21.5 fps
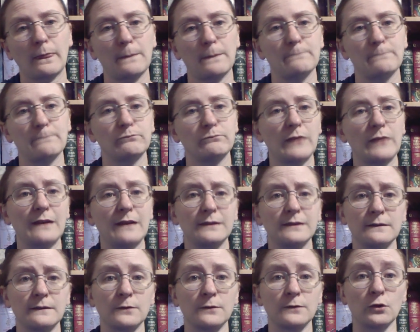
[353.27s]
That's
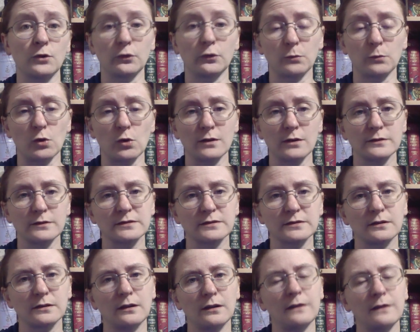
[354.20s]
it for no spoilers.
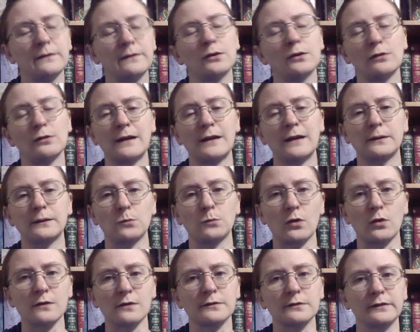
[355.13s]
If you don't like
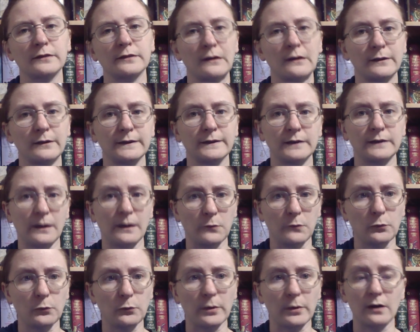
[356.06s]
spoilers, now is the time to
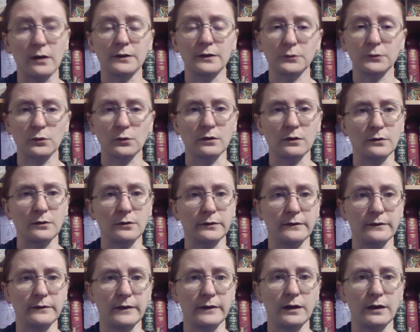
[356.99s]
pause or close the
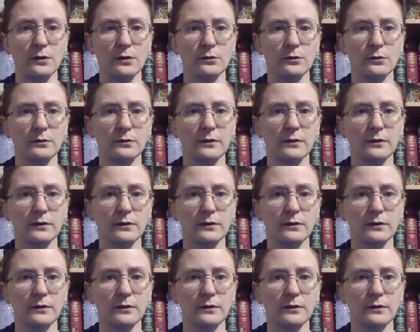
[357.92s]
video.